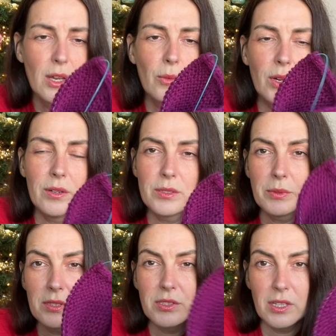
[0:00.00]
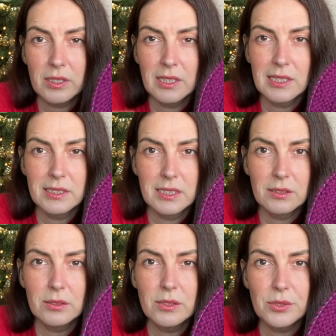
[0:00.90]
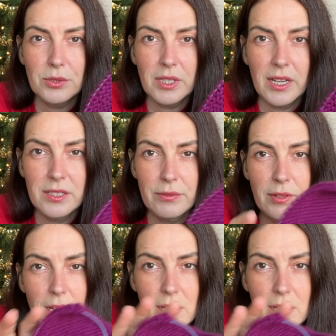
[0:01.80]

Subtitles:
Whereas with circular needles, you're kind of